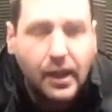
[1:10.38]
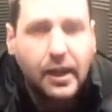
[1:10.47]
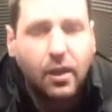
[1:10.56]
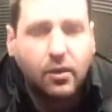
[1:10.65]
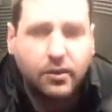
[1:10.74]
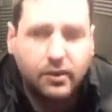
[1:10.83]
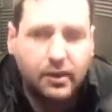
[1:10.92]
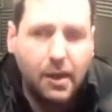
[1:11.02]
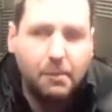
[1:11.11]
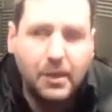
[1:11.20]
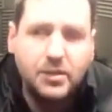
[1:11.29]
Now
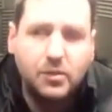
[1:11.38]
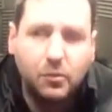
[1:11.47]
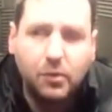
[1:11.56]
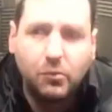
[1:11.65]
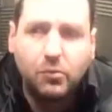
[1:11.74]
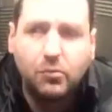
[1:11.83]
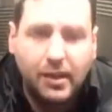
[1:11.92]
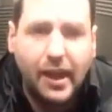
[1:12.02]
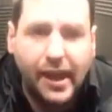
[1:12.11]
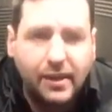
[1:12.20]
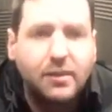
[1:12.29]
that means that we will
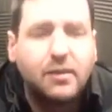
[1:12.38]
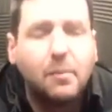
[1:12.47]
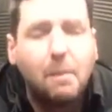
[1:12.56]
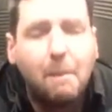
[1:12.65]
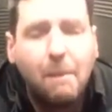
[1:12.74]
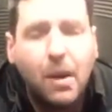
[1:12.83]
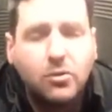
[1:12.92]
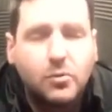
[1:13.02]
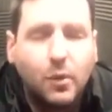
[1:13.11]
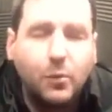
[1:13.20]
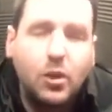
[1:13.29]
get the
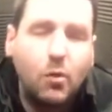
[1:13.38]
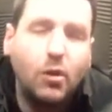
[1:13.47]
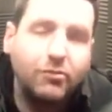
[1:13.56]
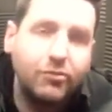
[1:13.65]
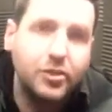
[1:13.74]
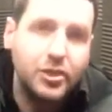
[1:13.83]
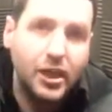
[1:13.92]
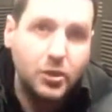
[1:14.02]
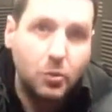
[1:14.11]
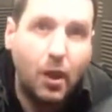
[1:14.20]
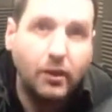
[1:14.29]
most when we quote for a
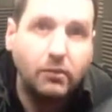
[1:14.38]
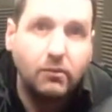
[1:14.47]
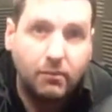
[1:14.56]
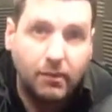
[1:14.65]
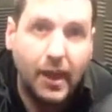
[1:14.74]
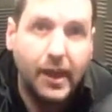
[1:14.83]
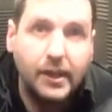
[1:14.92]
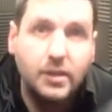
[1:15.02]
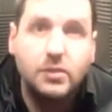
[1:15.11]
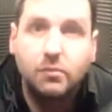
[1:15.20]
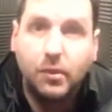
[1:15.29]
stage 1. That
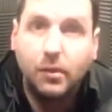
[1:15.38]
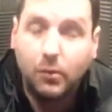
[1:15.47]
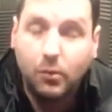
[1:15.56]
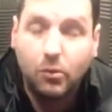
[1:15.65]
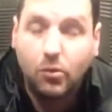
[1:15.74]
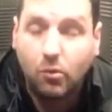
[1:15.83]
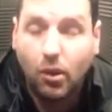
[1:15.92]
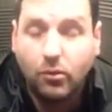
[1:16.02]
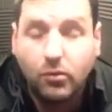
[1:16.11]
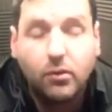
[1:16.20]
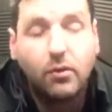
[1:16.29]
is, we will
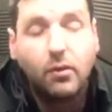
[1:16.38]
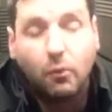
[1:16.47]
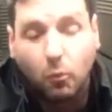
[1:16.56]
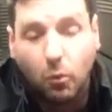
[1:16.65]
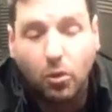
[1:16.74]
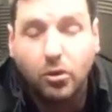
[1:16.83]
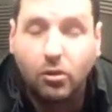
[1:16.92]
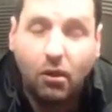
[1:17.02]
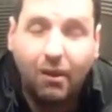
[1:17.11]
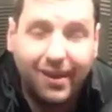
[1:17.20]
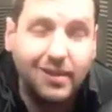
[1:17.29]
quote what you're
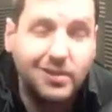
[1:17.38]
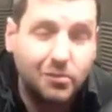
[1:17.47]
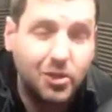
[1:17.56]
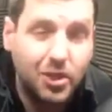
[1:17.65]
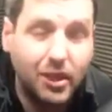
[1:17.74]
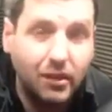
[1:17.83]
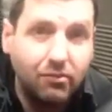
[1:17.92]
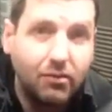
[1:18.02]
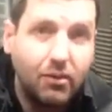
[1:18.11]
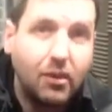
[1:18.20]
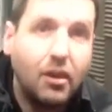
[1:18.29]
likely to achieve
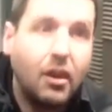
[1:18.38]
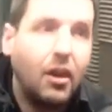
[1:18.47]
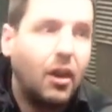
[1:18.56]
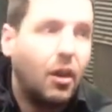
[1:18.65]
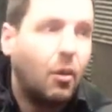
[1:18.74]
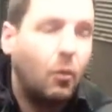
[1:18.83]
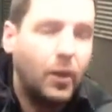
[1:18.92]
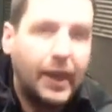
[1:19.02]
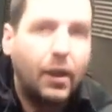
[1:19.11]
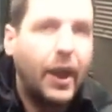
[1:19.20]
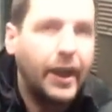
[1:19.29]

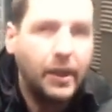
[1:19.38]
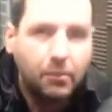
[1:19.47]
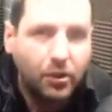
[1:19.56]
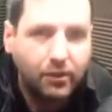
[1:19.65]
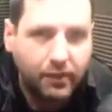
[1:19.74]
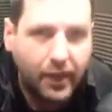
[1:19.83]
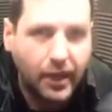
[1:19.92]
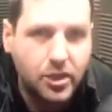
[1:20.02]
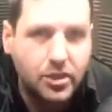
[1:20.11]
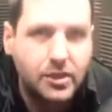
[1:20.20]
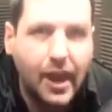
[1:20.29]
without any
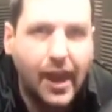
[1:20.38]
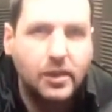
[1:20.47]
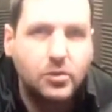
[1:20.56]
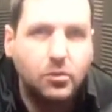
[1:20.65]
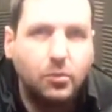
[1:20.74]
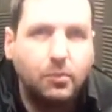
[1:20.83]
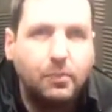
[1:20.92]
modifications at all.